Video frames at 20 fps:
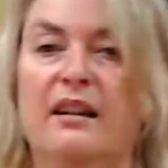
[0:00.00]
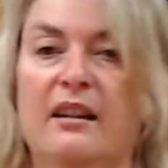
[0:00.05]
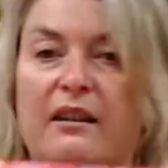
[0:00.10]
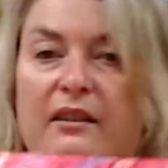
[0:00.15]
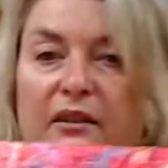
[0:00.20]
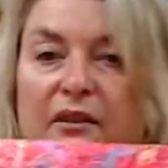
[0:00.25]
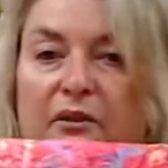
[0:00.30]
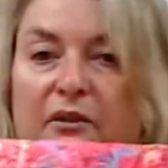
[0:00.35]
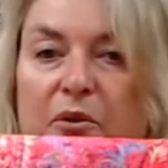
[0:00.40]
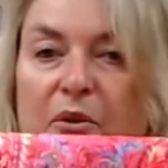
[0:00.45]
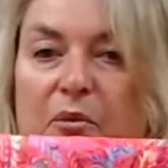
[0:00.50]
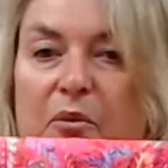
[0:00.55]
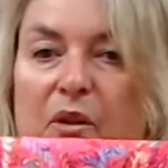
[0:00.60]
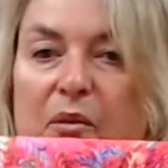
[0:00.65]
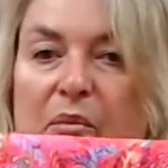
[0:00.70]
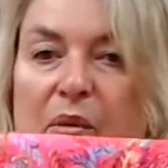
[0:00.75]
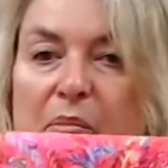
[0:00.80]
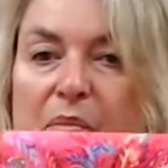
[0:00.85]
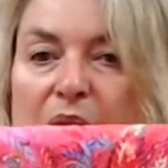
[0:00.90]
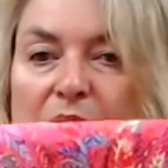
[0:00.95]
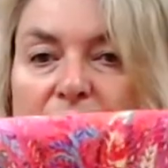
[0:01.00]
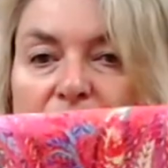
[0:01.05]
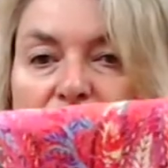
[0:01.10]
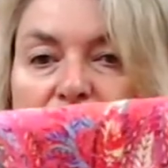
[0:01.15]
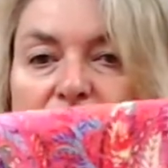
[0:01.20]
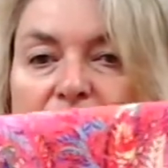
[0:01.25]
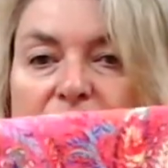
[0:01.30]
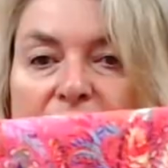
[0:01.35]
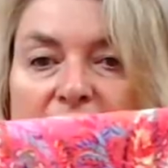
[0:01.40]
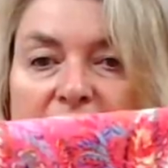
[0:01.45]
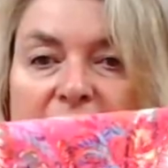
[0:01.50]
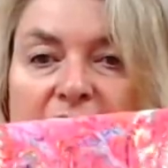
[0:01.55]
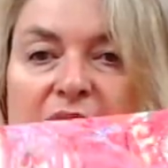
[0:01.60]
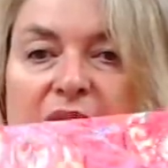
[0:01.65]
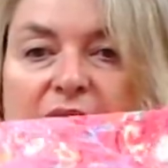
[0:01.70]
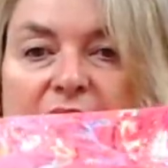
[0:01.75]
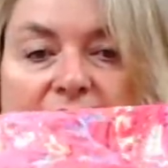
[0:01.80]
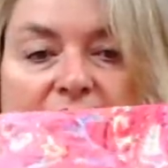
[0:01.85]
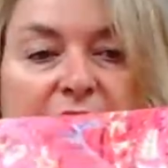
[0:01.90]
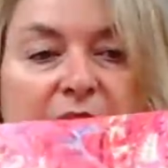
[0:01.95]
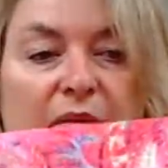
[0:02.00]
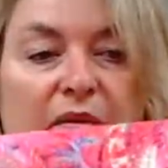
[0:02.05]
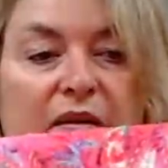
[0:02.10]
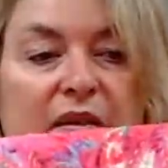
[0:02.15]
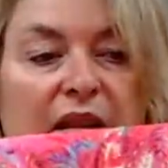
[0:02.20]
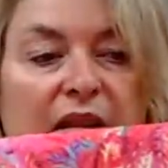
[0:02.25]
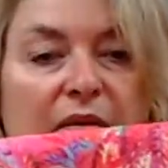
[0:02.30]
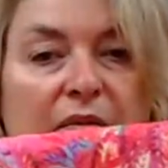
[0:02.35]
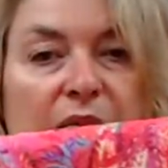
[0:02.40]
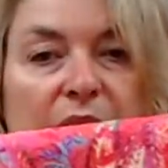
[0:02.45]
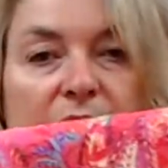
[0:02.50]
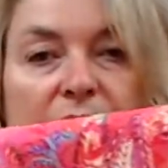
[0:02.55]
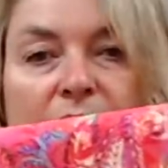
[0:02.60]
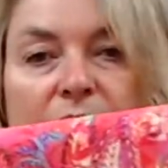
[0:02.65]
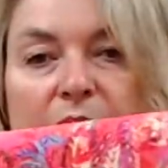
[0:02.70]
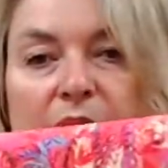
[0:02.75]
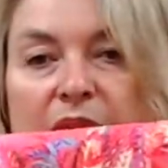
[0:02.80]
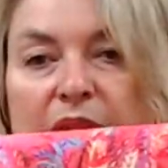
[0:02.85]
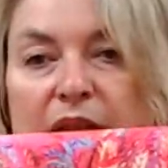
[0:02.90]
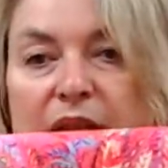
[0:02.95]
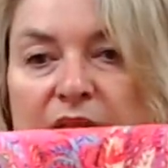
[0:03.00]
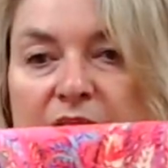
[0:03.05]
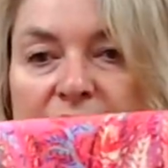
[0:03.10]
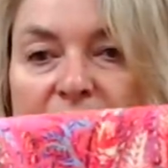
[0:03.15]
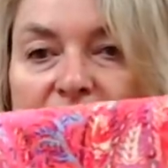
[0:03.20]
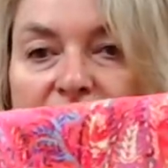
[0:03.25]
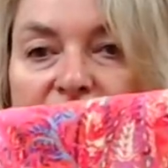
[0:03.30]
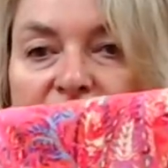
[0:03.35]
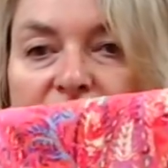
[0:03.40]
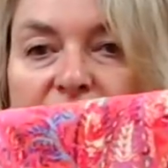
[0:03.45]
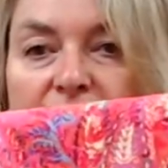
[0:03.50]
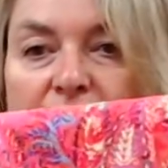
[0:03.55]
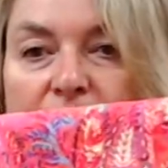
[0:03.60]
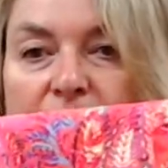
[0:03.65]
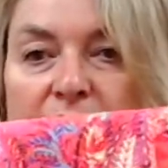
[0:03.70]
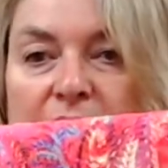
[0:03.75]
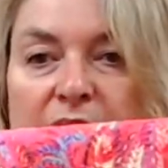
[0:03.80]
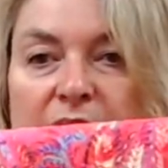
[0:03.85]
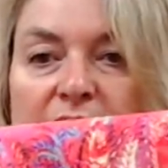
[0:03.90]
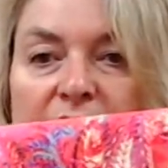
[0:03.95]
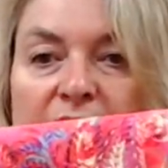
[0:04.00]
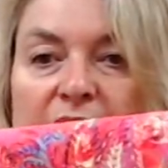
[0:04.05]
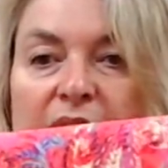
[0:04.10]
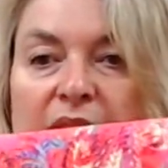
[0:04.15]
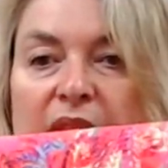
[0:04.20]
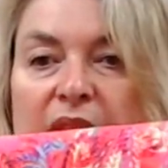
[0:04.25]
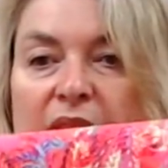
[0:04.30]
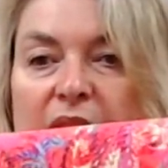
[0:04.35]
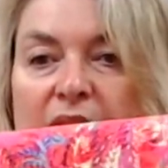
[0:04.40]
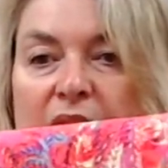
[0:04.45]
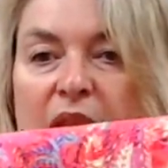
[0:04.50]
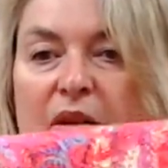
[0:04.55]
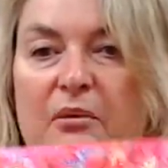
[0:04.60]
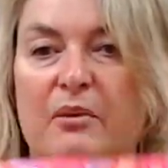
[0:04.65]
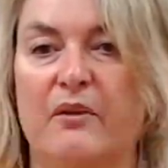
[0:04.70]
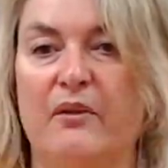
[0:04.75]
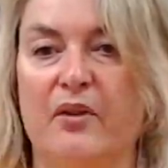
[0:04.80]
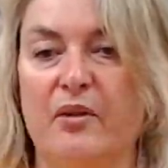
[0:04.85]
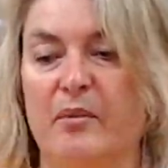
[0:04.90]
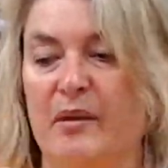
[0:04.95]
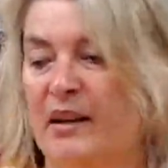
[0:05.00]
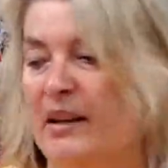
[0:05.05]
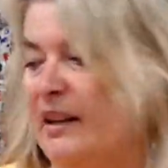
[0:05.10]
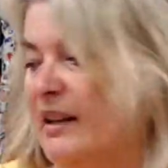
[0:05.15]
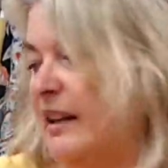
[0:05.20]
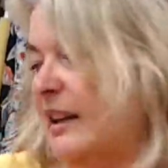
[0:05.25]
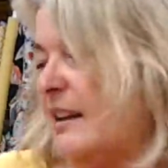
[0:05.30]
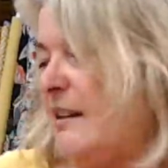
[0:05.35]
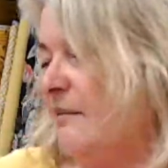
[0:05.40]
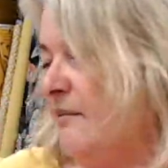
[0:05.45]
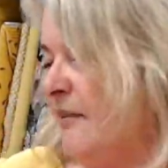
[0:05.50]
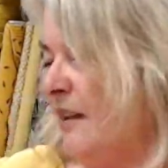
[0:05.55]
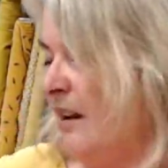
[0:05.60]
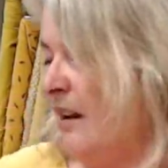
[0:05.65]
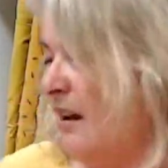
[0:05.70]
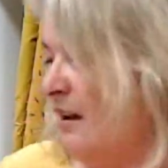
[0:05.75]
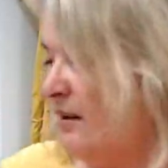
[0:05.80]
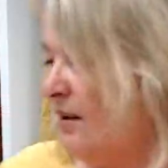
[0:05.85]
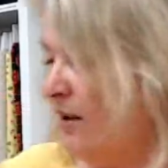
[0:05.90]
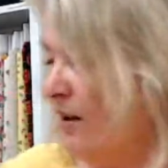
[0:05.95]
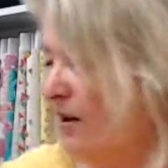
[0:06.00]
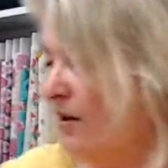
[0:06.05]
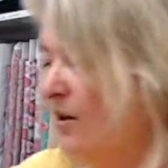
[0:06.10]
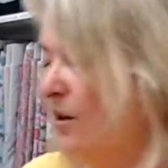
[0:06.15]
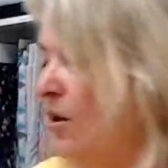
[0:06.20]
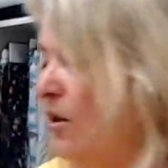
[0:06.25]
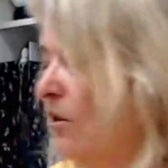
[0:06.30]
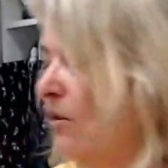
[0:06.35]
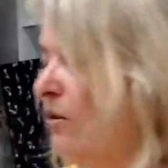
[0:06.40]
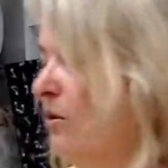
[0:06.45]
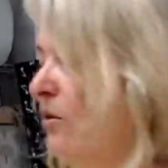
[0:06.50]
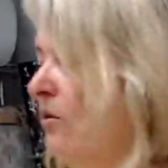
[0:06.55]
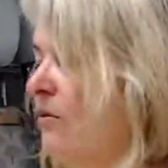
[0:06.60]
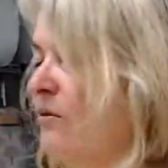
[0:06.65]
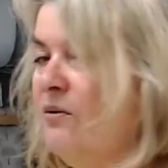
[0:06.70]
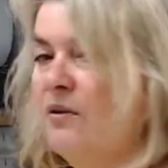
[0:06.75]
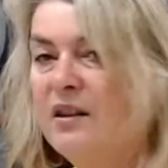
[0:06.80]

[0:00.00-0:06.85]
we want to be bold and bright. This we had this last year as well. We've put it back in again. So those are cotton lawns.